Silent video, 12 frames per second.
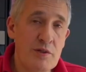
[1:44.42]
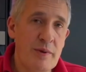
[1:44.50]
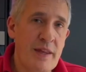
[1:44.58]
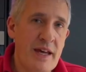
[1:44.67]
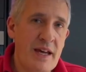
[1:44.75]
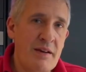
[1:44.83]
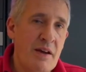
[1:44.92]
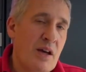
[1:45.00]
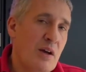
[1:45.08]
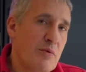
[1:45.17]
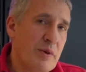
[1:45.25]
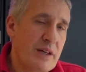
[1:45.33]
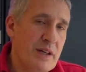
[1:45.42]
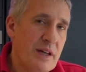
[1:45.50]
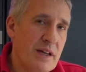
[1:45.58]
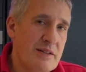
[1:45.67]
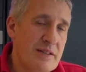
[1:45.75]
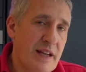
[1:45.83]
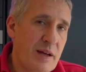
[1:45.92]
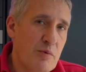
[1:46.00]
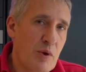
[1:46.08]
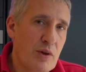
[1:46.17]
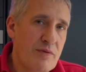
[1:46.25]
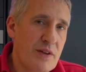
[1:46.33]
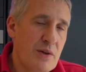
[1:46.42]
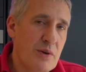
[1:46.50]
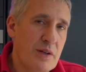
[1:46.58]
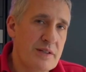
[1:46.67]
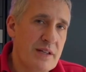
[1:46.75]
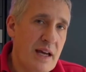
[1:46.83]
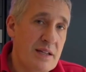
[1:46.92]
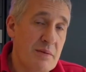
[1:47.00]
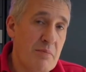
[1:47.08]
we're there, we uh, select one of the units as a